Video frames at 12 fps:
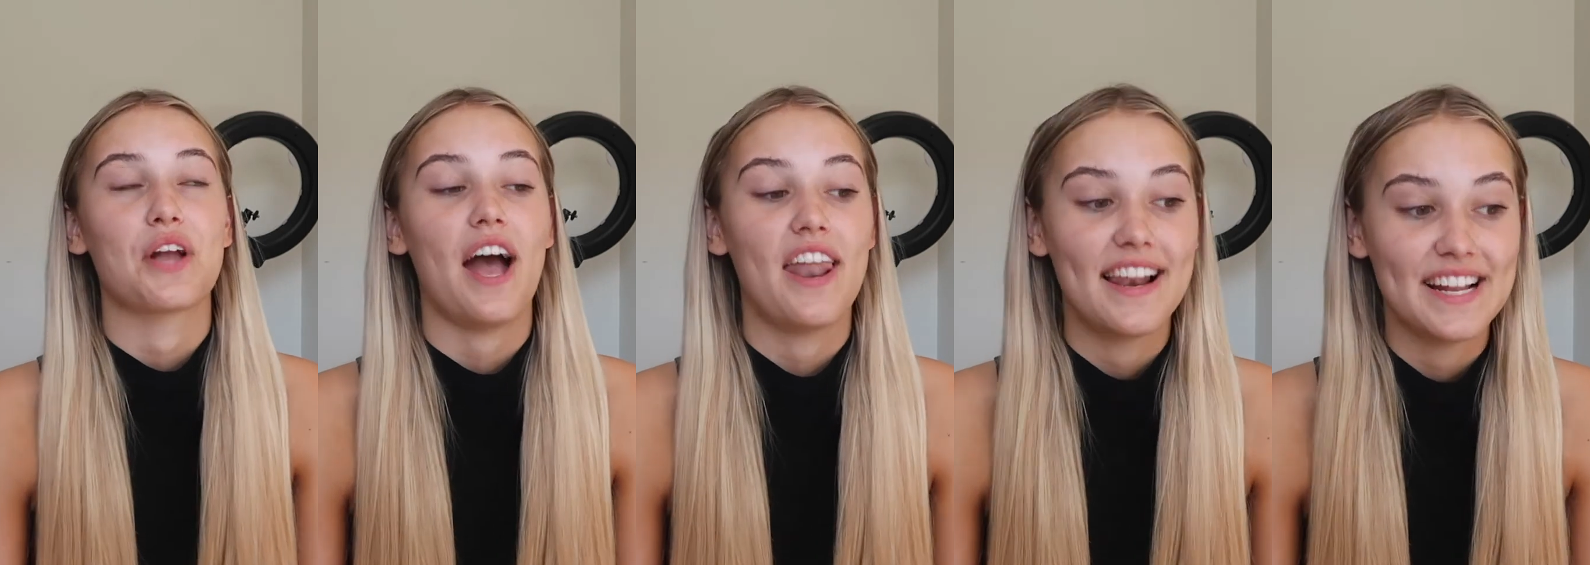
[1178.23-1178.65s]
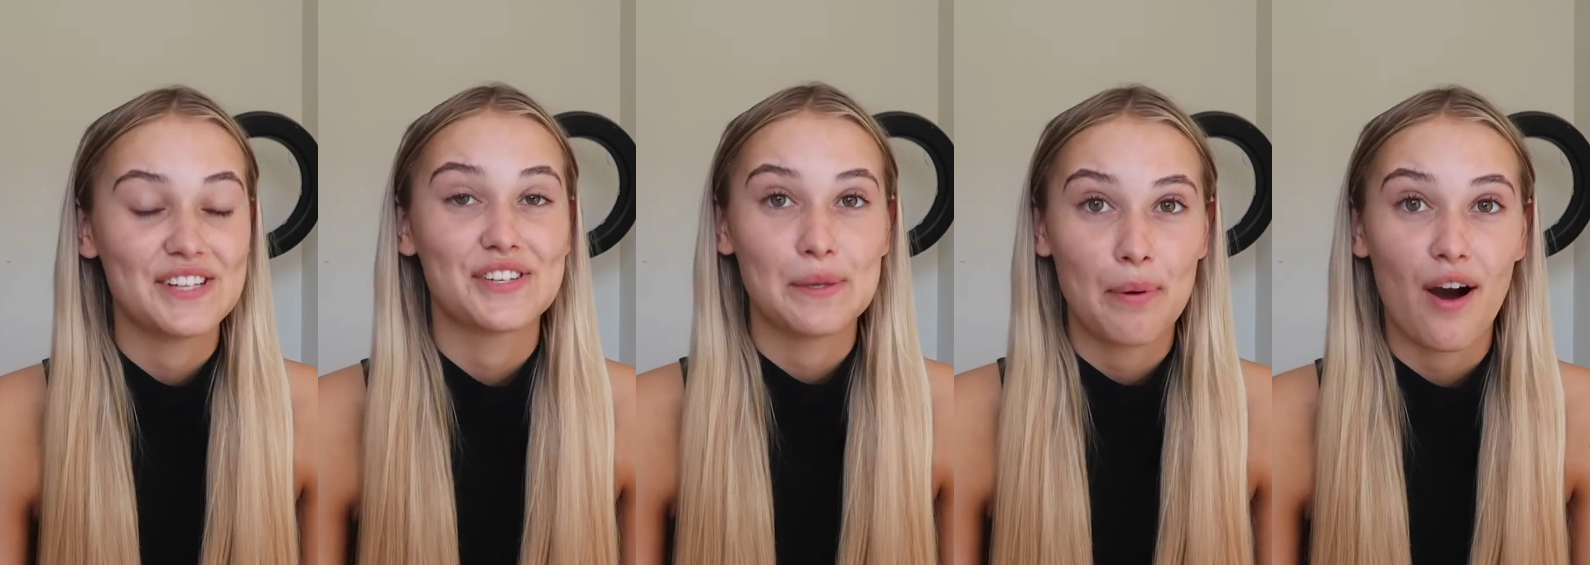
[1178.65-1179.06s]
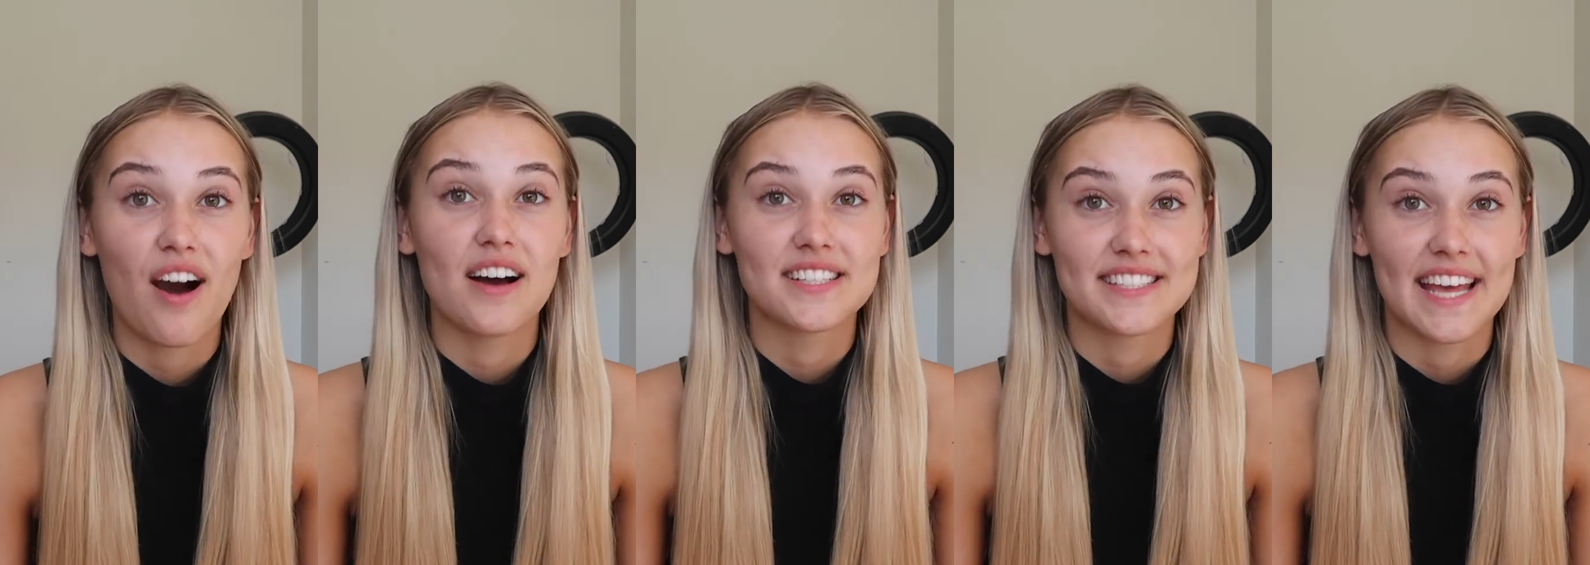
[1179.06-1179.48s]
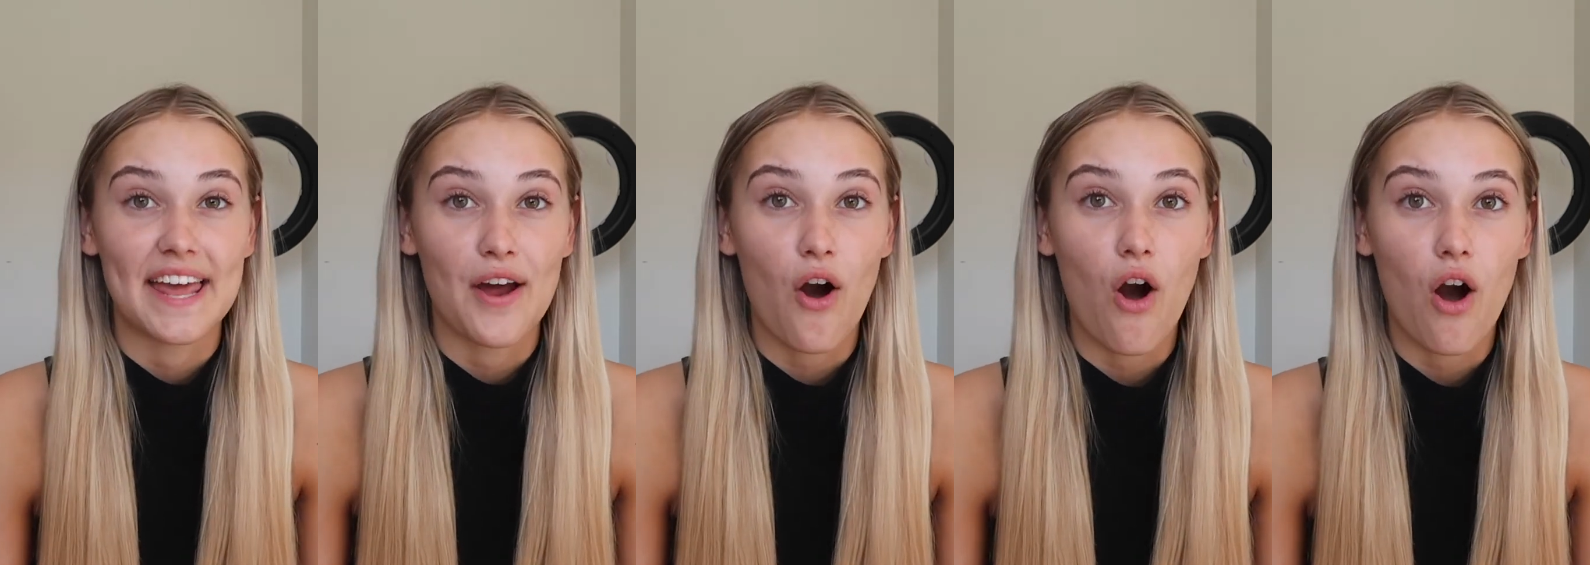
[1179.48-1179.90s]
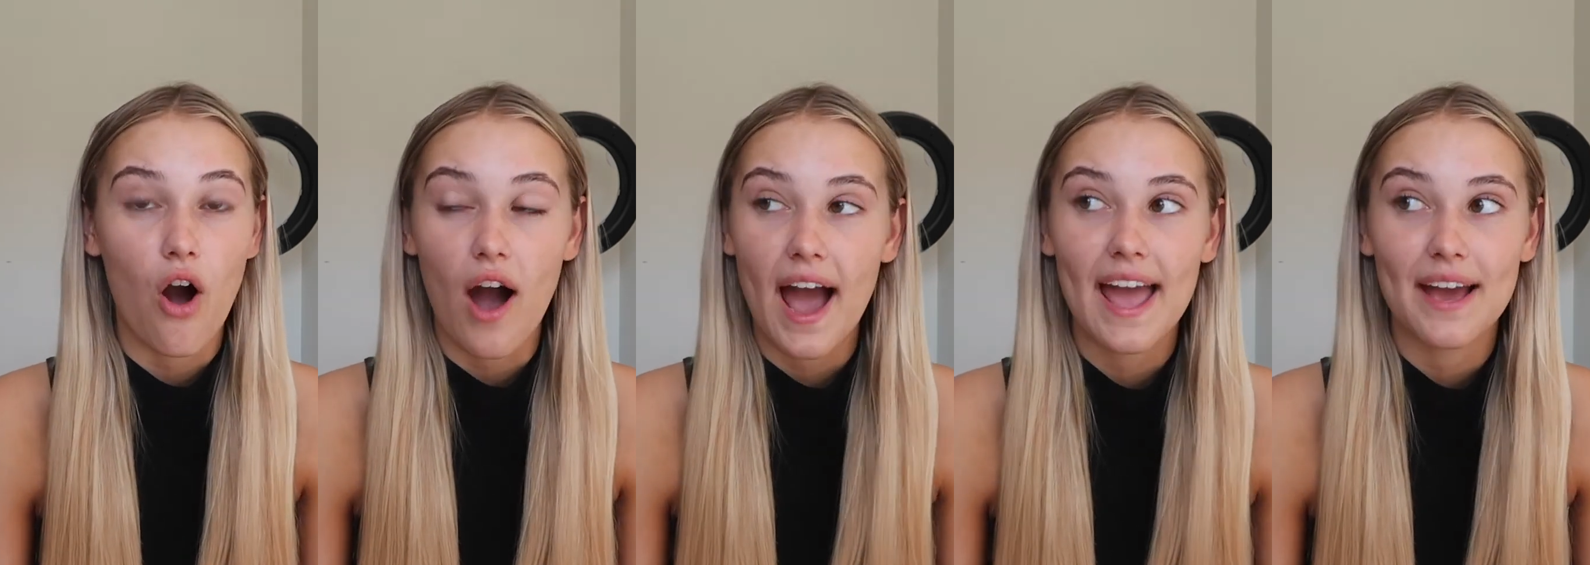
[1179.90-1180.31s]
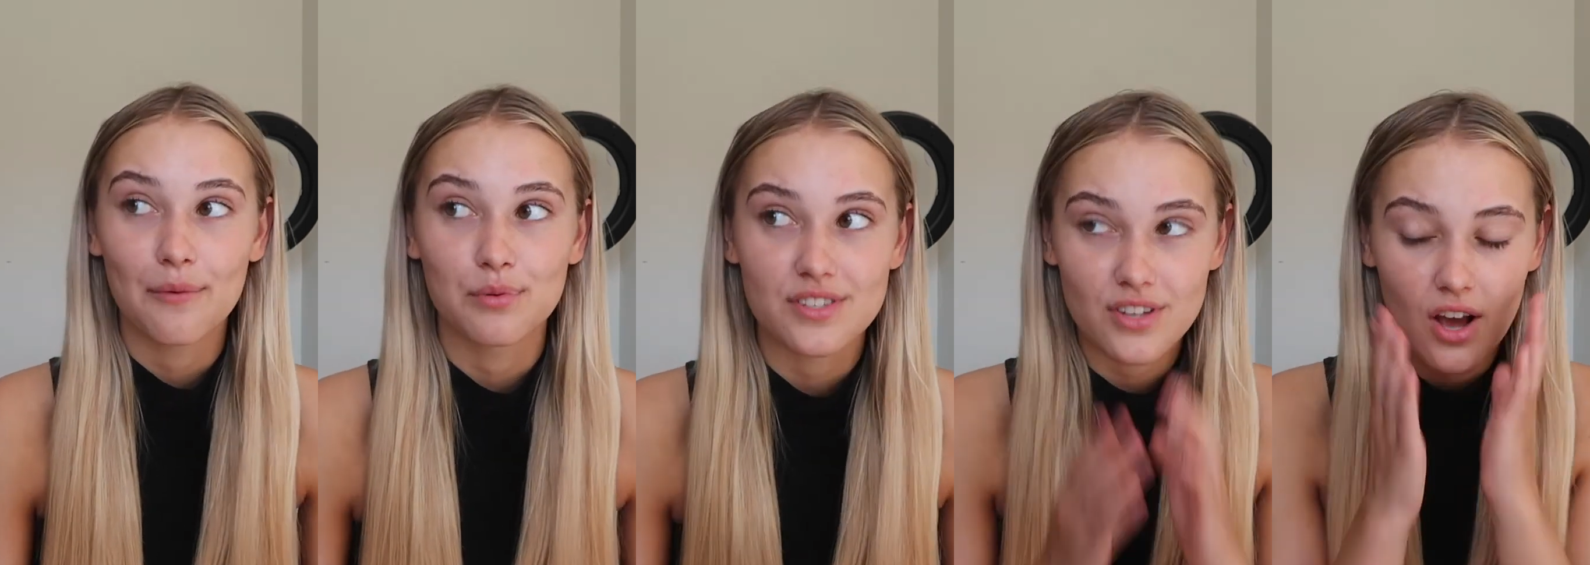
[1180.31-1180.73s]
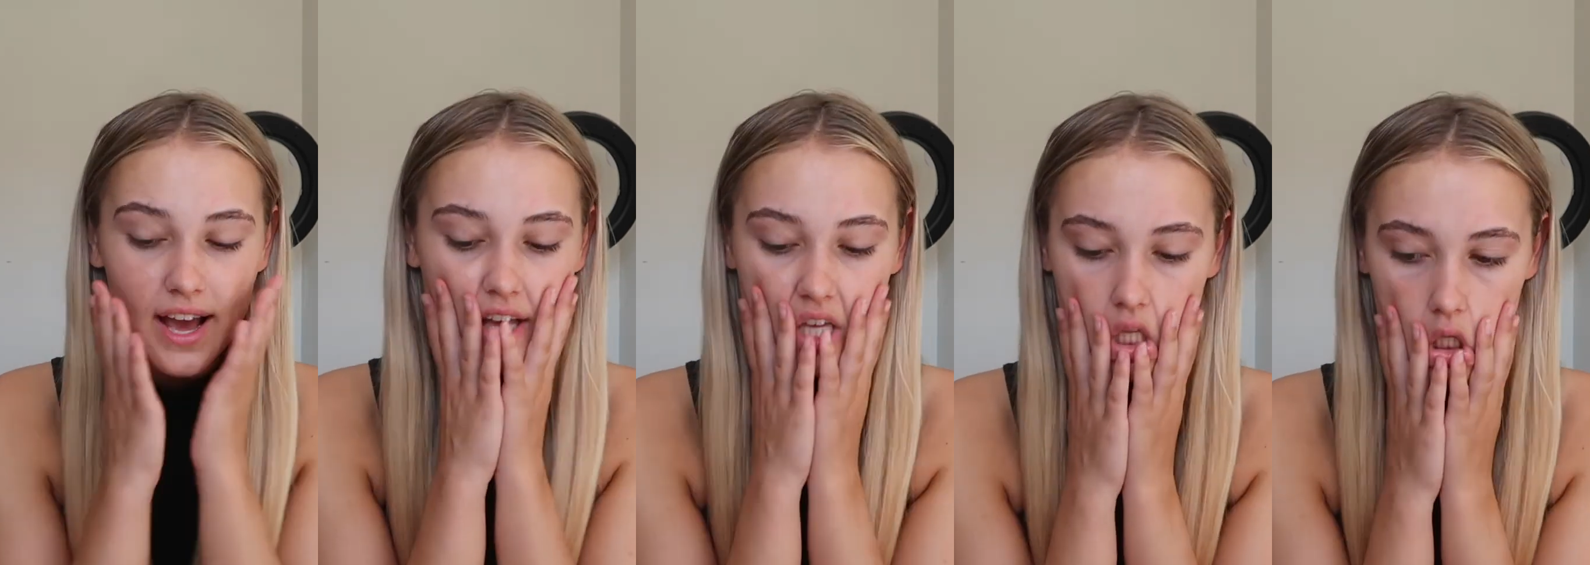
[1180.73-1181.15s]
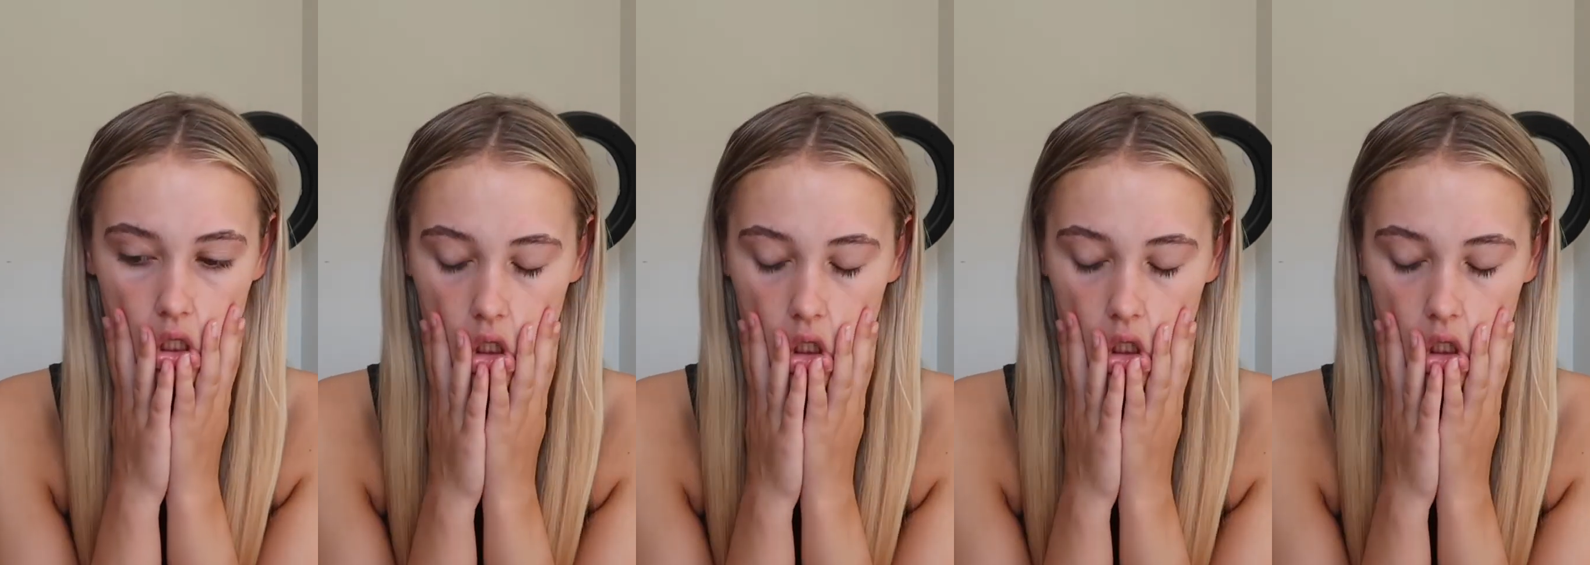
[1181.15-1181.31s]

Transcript: and i literally passed it and i was like